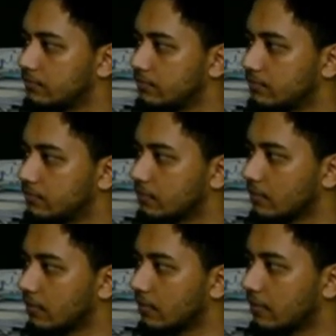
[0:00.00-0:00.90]

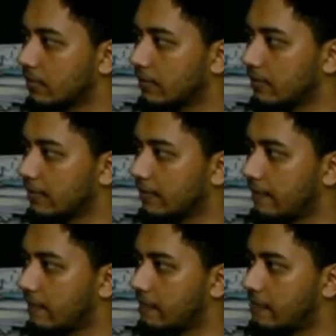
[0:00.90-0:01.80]

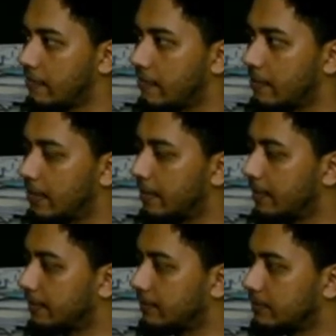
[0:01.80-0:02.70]

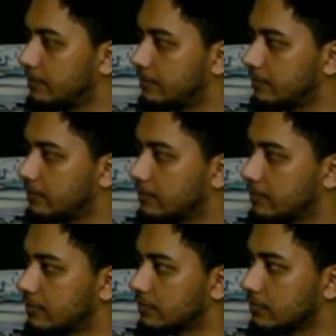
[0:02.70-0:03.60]

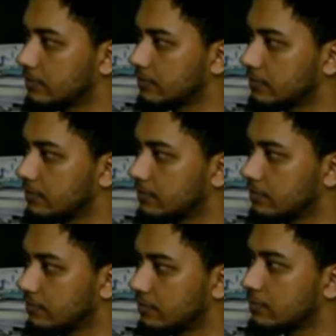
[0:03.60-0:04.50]

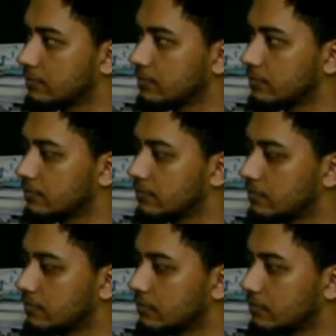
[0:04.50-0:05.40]

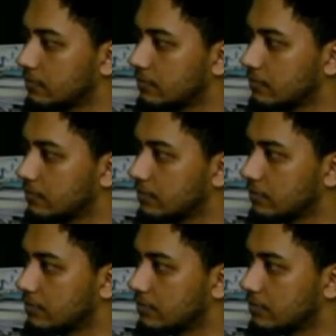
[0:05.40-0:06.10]
No words are spoken by the person on screen.